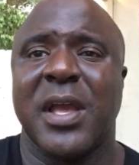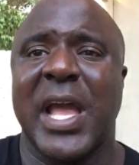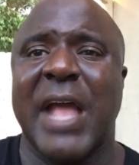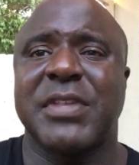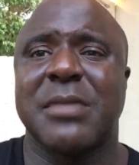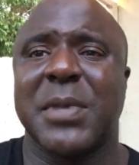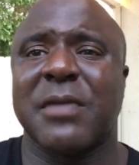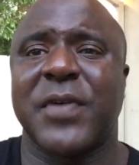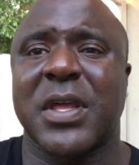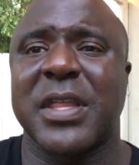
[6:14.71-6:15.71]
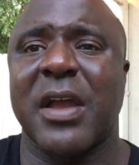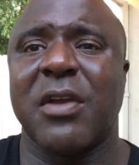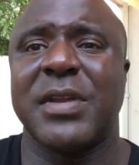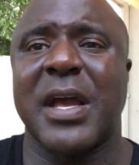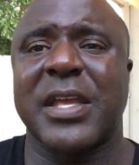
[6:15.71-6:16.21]
Half these motherfuckers out
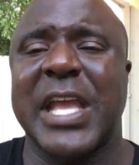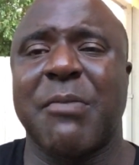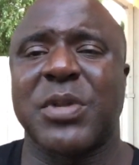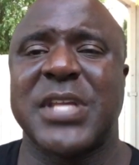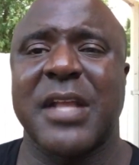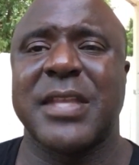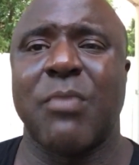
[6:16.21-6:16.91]
here now can't even protect